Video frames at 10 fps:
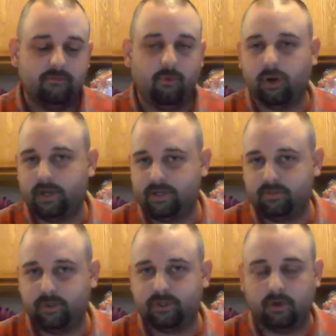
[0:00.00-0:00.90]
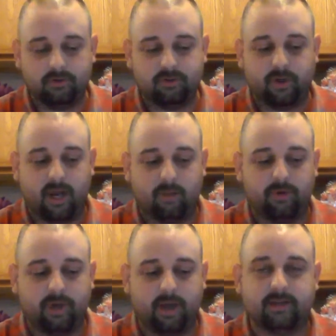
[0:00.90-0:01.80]
40s, which are also
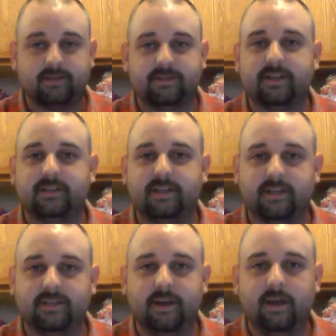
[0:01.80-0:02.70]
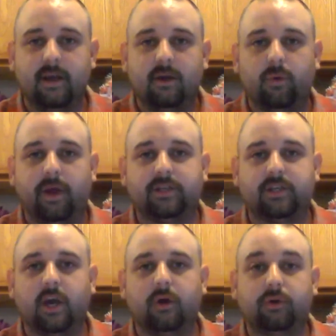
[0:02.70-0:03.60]
camper tanks; 60s,
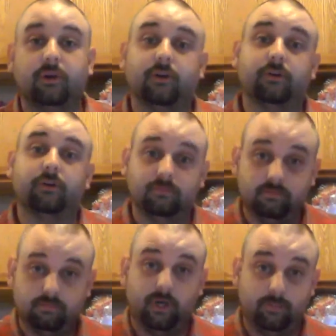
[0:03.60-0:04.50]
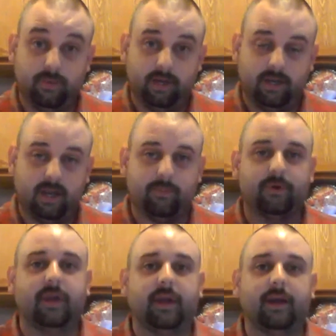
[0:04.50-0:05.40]
which go to your pretty big
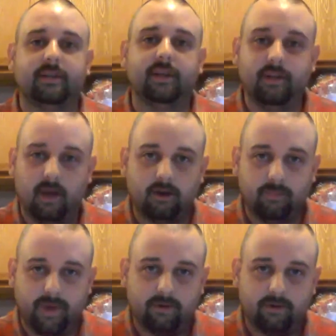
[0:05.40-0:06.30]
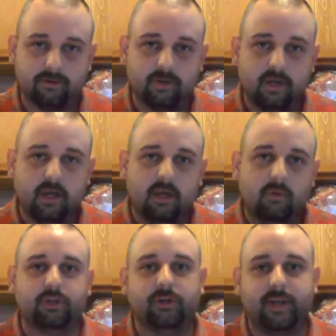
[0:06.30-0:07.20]
camper tanks; and then the 100-pounders,
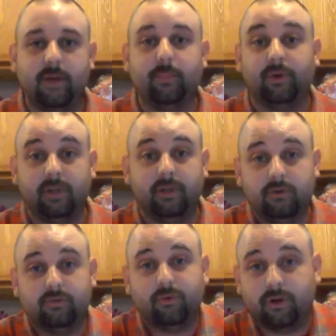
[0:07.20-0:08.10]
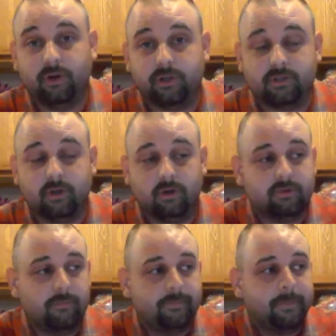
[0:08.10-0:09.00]
which are typically used for cook
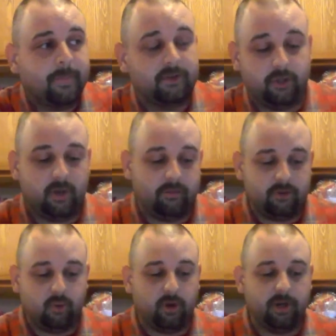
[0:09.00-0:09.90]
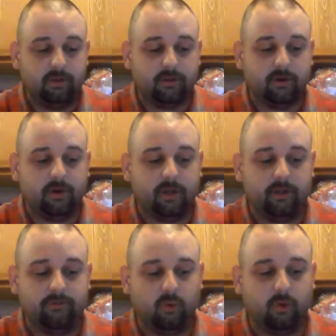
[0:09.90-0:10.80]
stoves. So you have a 20,
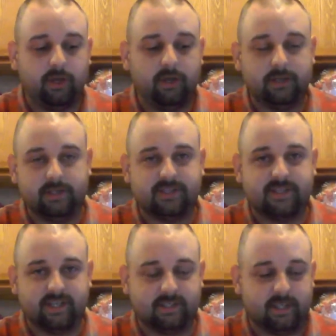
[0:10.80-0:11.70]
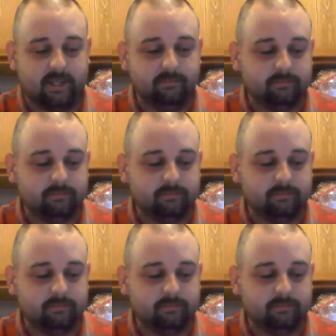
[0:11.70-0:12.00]
30, 40, and 60,